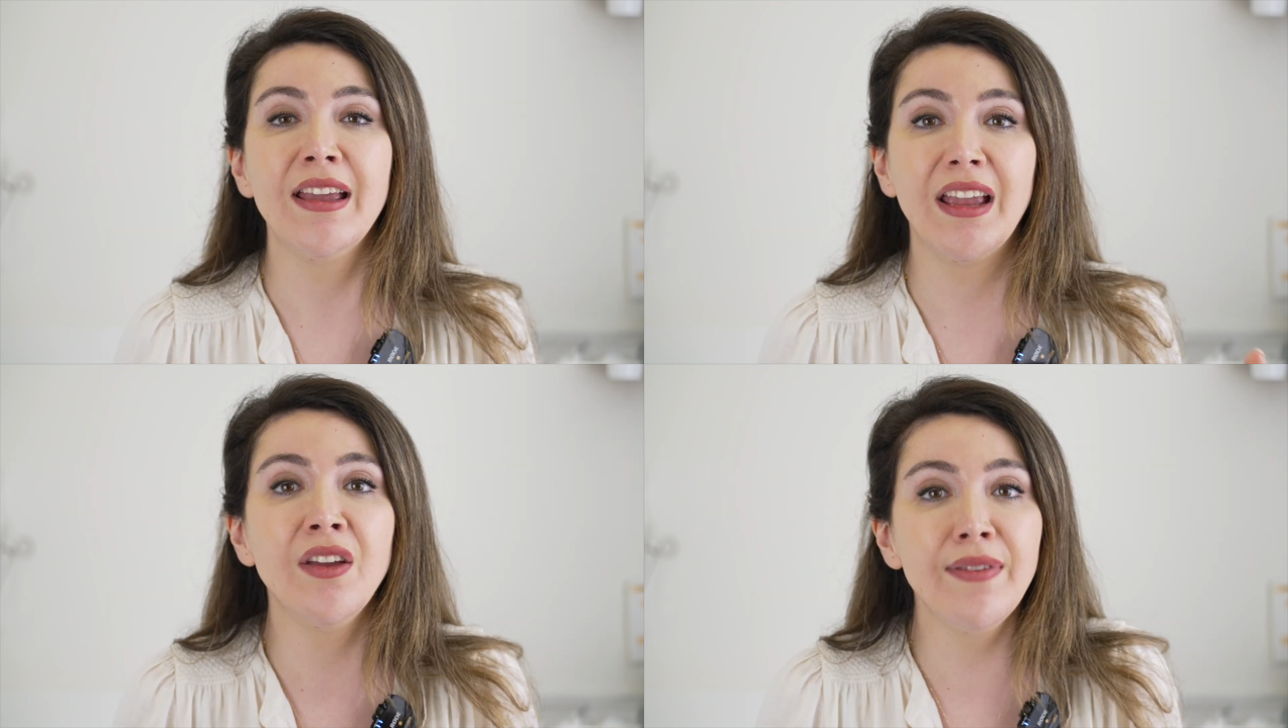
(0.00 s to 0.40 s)

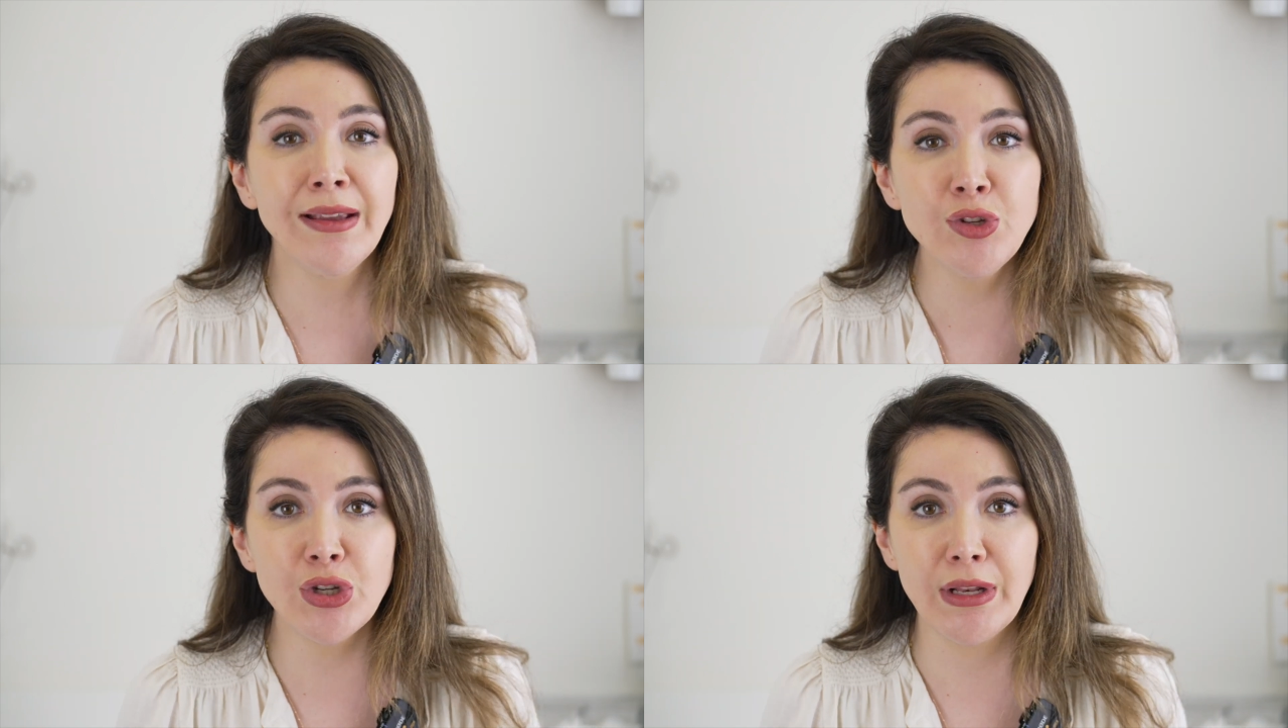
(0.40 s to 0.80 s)

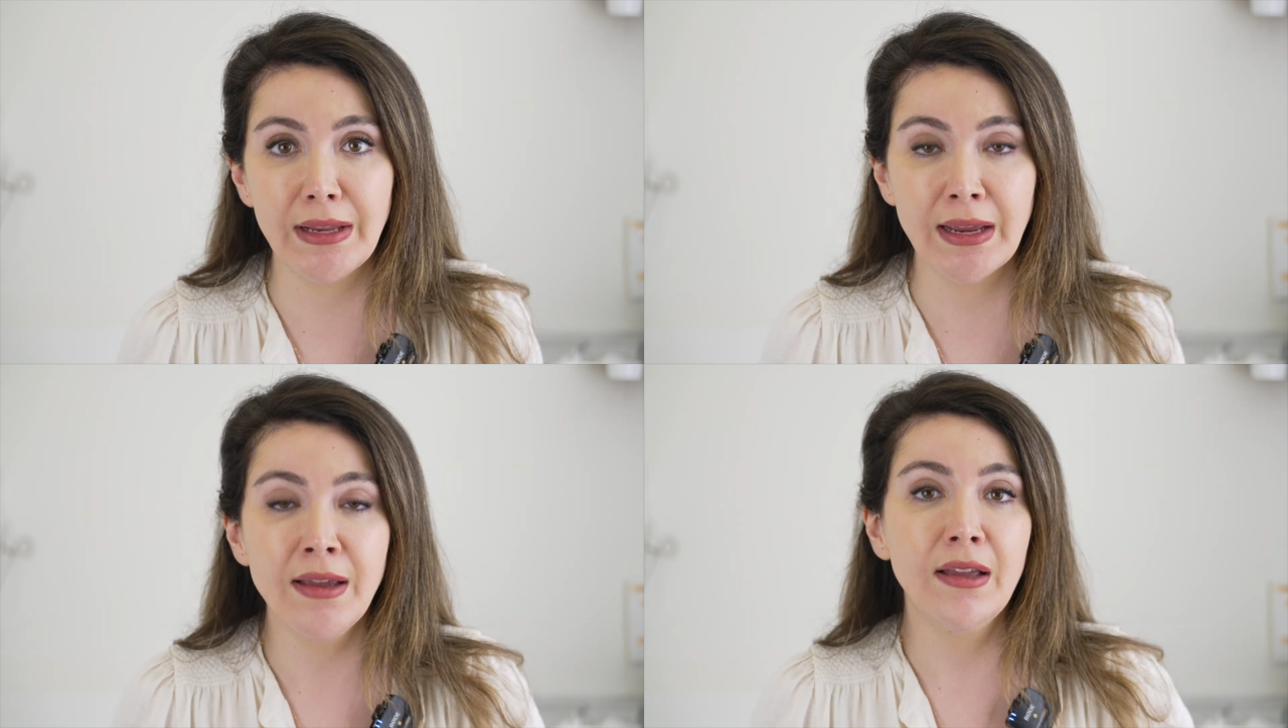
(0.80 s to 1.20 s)

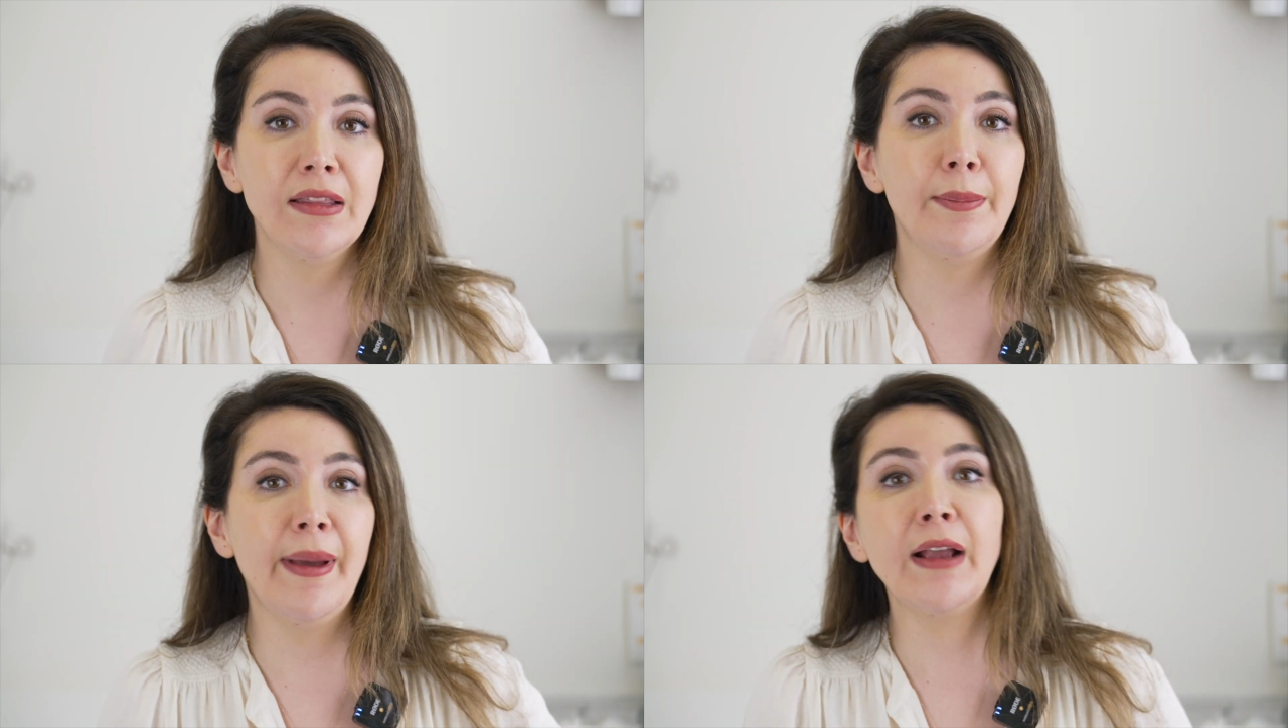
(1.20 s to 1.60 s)
Eventually,
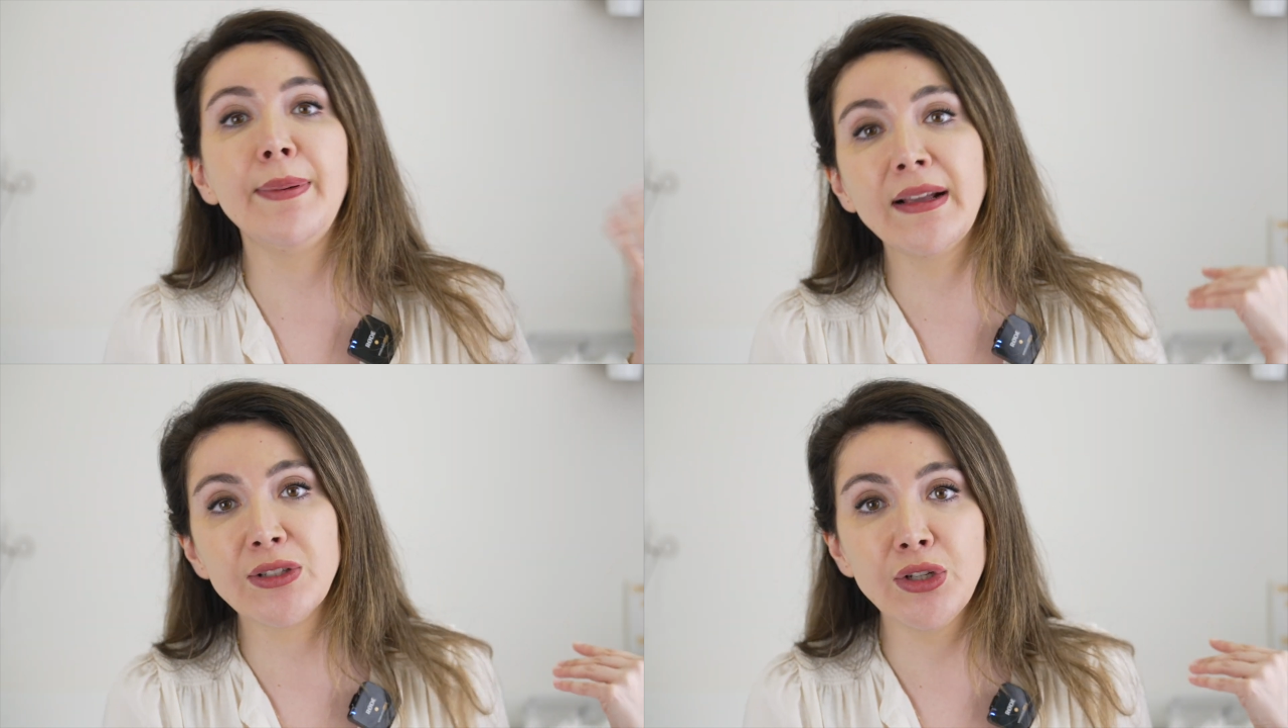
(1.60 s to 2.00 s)
the
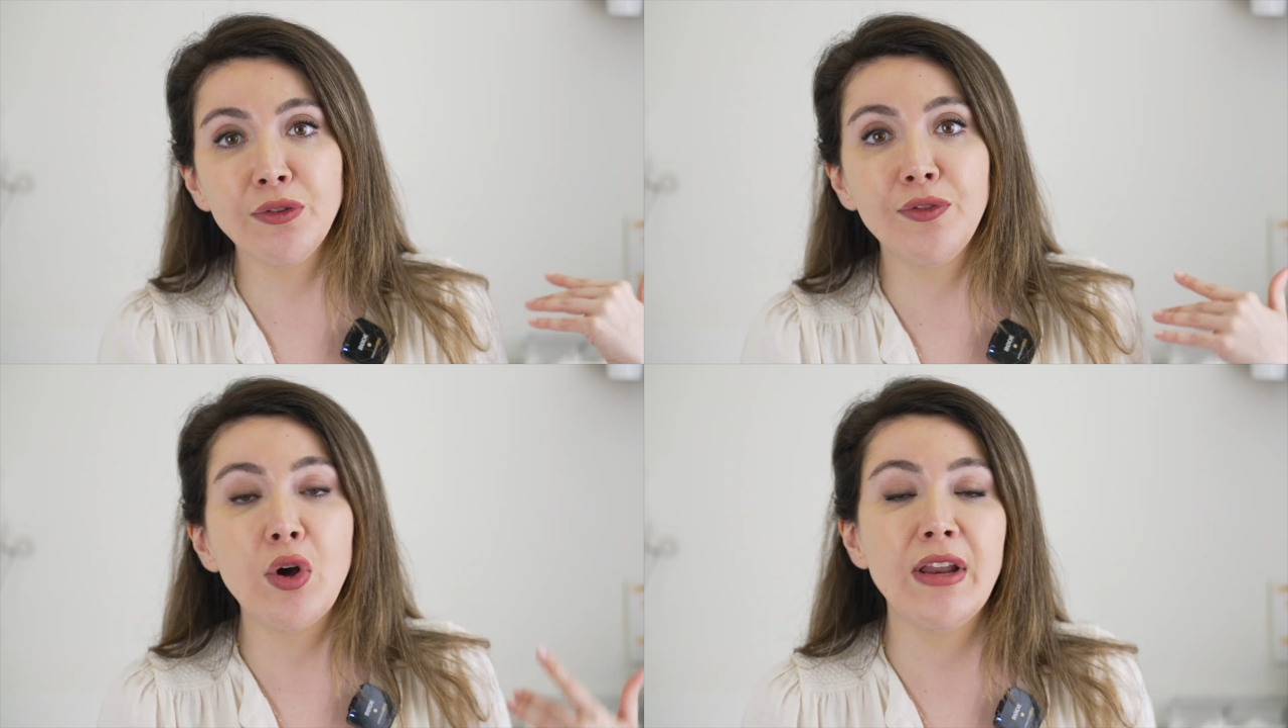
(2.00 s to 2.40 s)
backpack's gonna
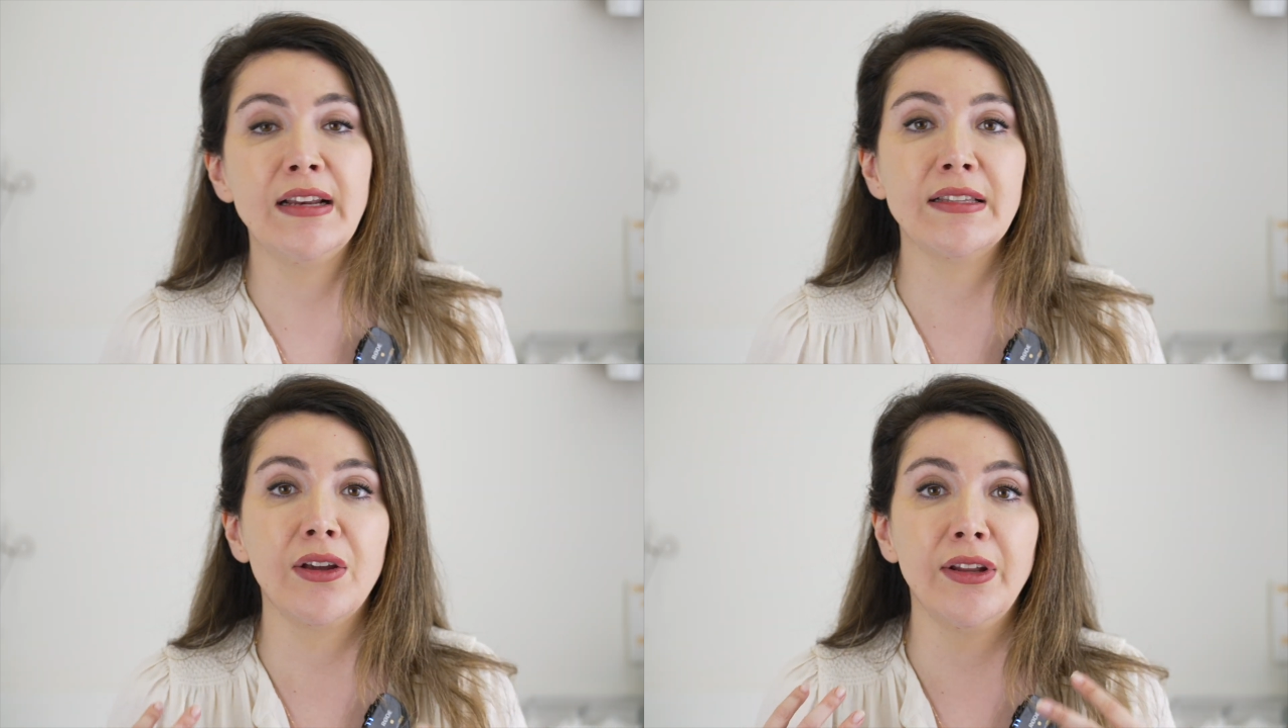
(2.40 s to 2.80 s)
fall and
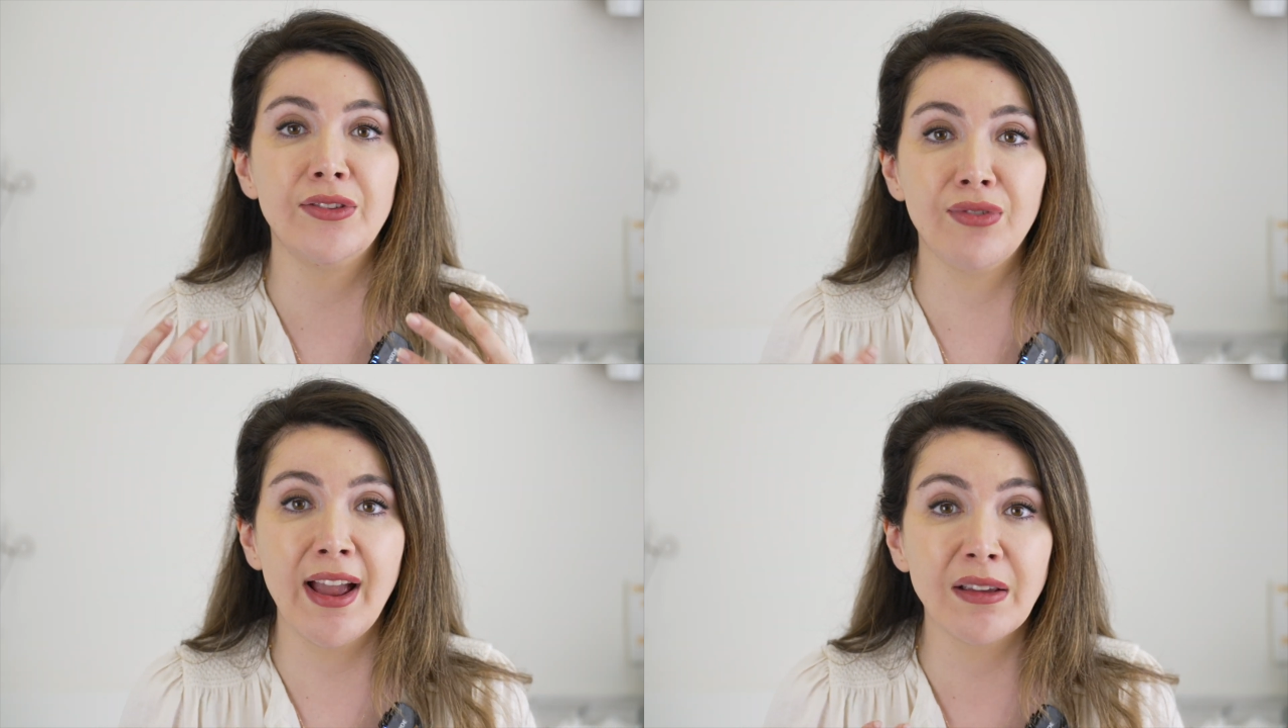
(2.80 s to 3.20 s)
it's gonna
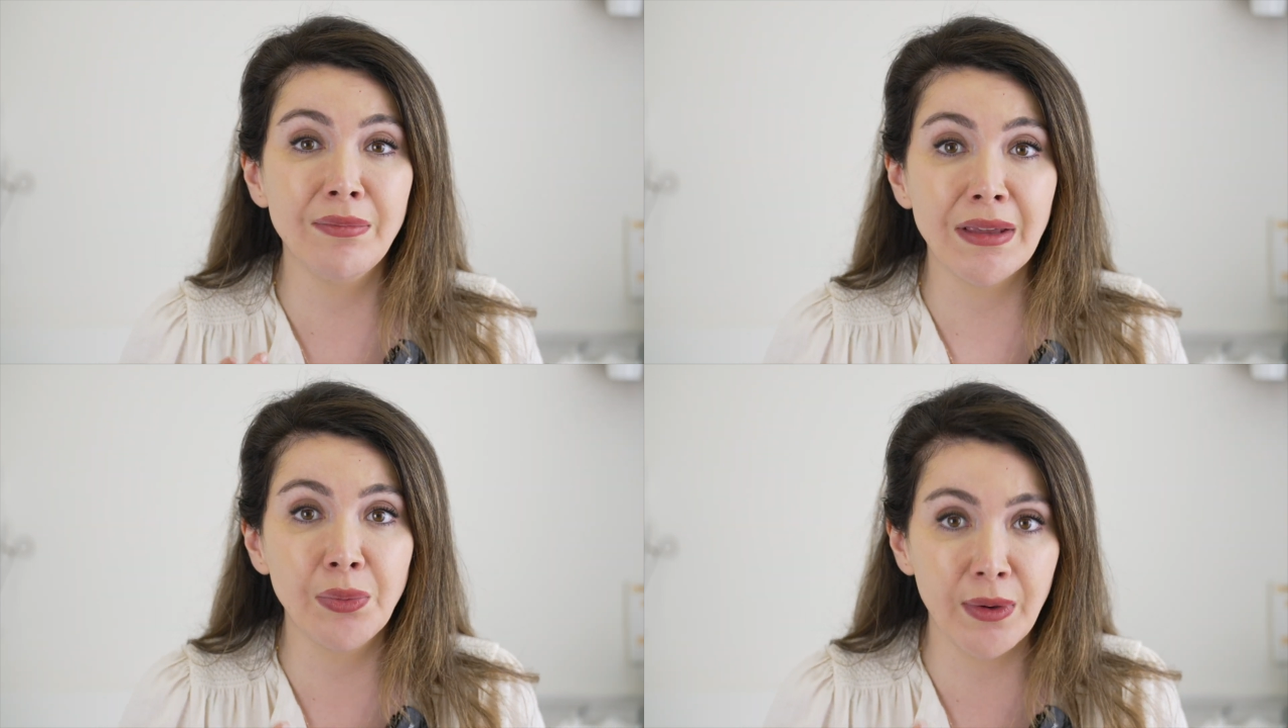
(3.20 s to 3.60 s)
drag
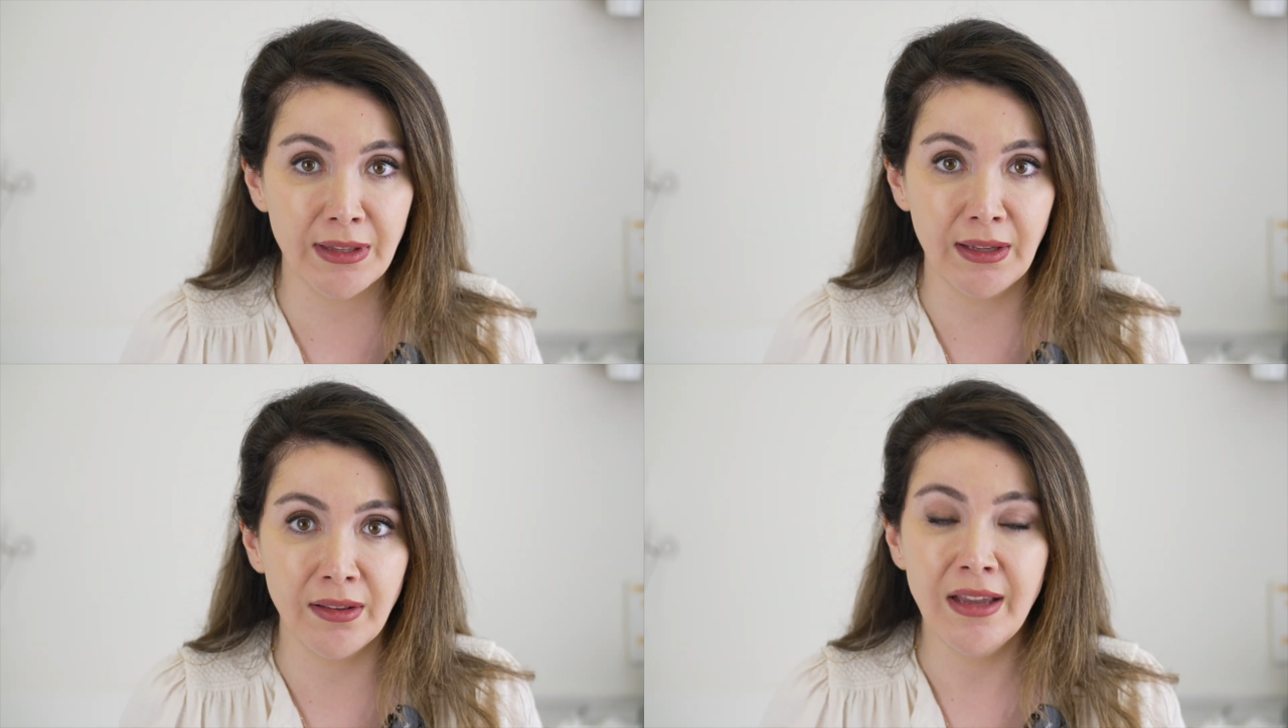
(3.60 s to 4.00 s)
me with
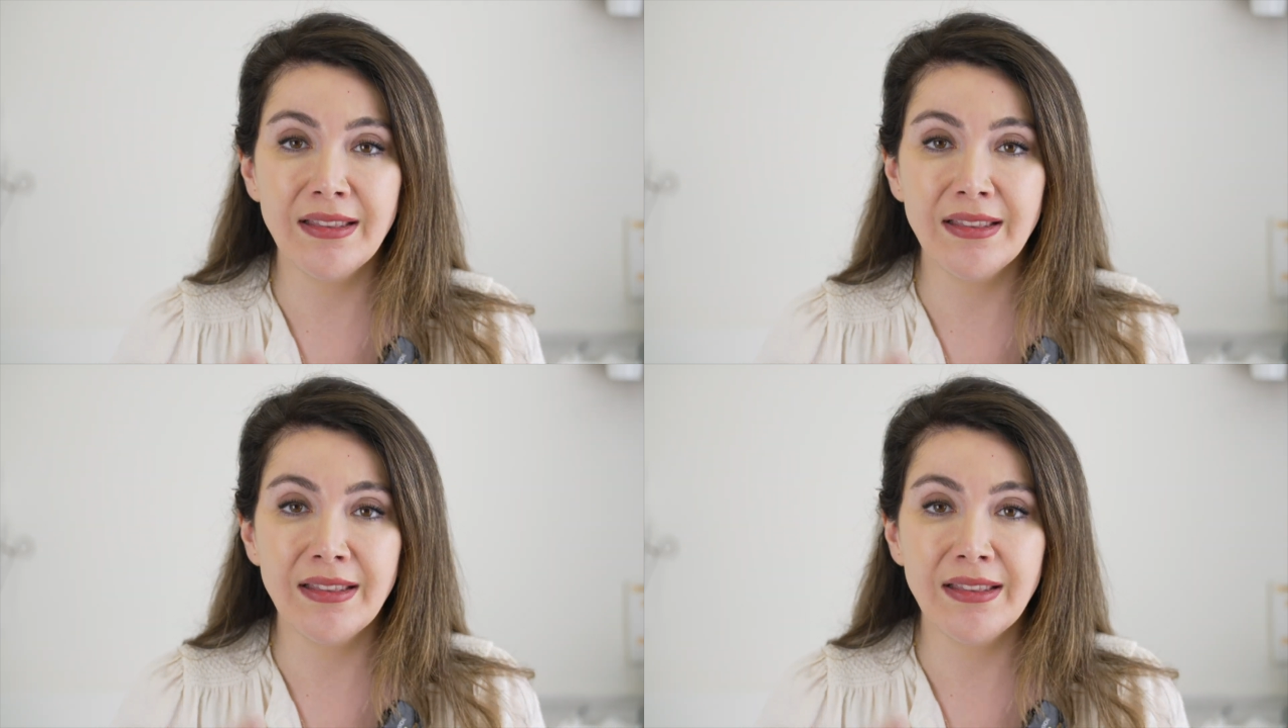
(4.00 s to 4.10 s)
it.